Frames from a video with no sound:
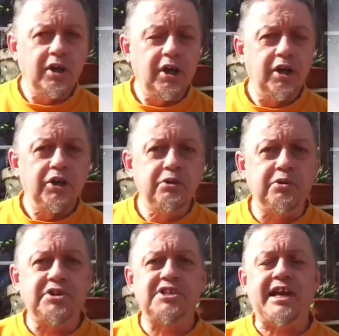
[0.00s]
You
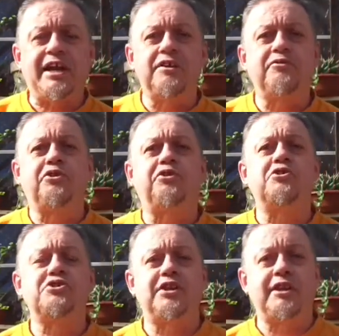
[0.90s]
understand, of
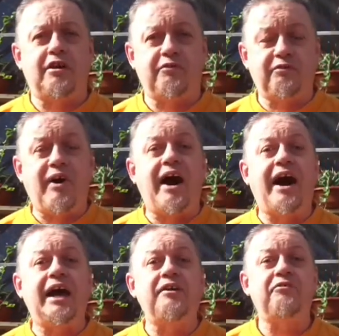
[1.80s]
course, that there are
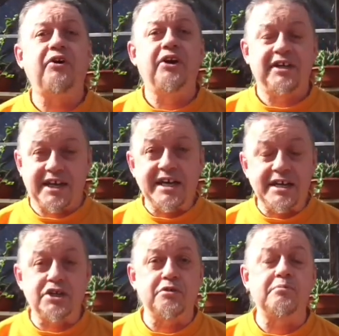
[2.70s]
5
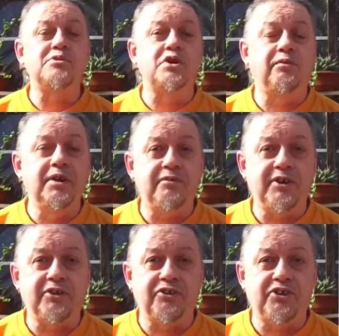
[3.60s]
kingdoms of
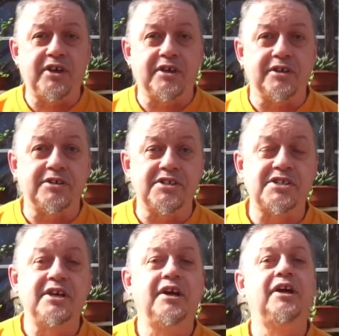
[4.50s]
living things.
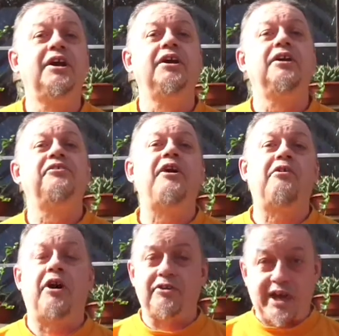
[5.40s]
There
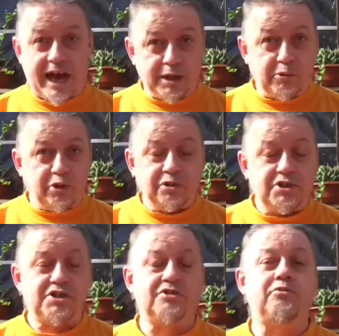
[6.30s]
are the
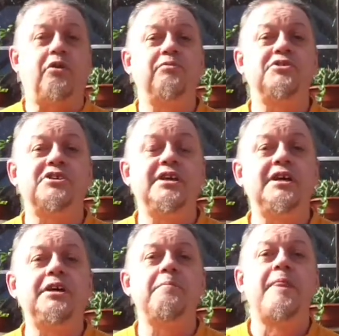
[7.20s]
animals,
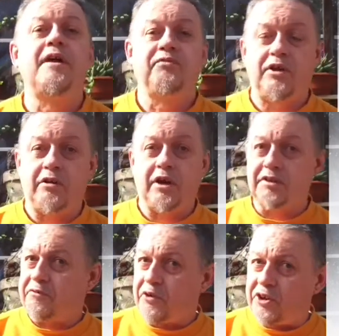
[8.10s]
obviously. There are the
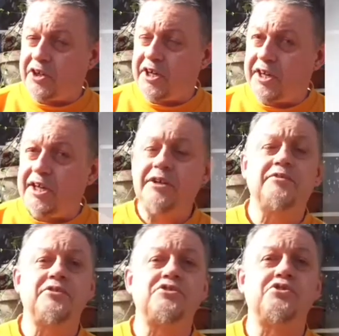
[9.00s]
fungi, the
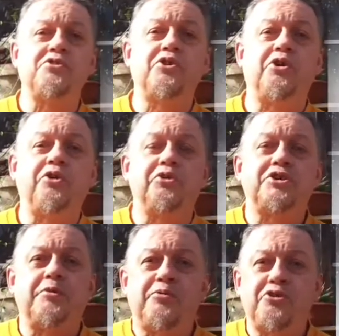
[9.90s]
so-called
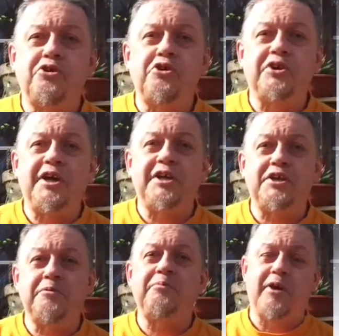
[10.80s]
third
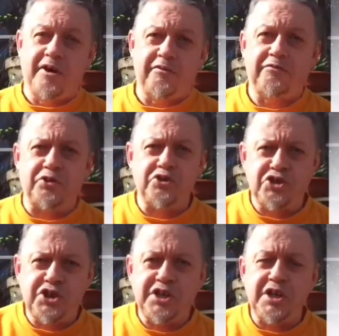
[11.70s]
kingdom,
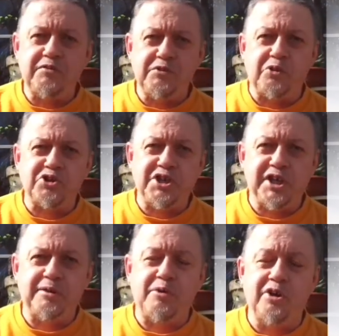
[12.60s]
fungi if you're watching in
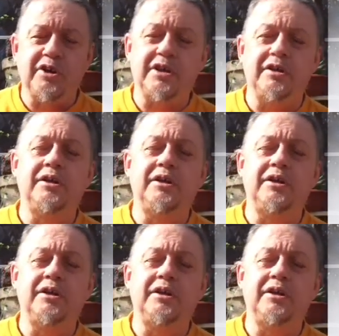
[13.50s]
American.